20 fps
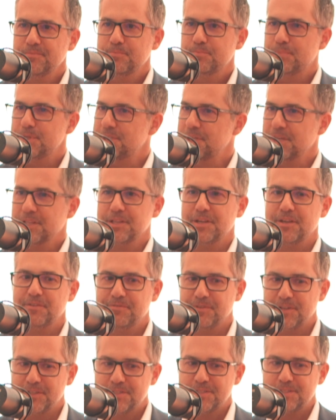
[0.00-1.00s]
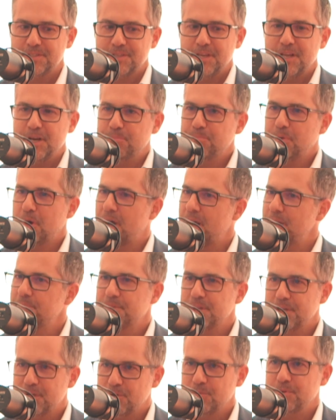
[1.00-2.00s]
particularly if it's in a pipe
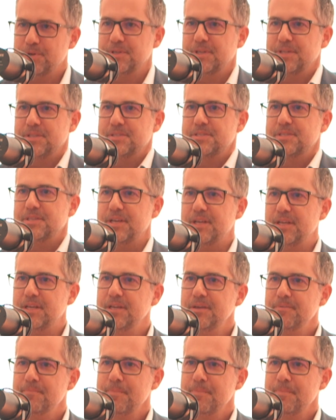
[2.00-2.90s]
that no one can see?